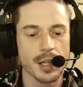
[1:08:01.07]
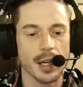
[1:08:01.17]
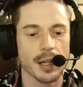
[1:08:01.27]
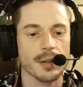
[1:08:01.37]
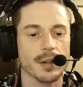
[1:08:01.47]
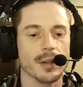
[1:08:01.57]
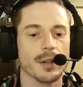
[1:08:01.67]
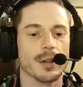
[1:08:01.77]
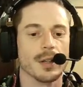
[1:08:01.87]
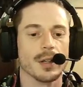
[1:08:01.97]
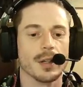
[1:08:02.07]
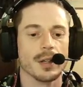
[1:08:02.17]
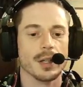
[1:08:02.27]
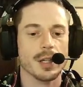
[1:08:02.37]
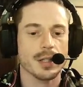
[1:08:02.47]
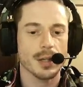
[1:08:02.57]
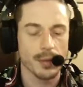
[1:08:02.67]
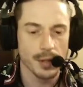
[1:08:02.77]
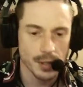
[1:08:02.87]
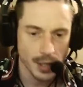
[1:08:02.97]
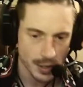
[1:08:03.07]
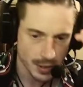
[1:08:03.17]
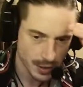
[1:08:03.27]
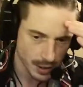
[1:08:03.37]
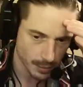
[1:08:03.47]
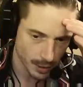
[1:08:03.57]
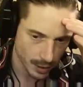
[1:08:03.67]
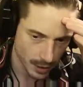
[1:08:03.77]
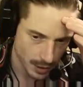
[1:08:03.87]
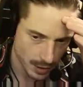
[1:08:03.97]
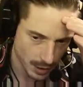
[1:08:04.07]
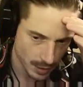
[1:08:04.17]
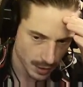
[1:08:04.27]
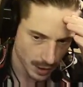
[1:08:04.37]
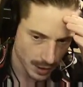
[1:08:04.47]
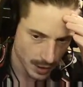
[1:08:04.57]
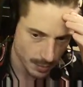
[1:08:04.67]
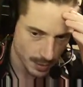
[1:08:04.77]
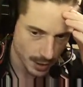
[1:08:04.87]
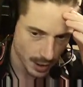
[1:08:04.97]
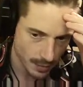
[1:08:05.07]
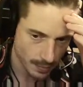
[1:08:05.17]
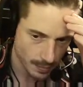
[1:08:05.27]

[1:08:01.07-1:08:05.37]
that. The key is that when the task is sleeping, it is not using any CPU time.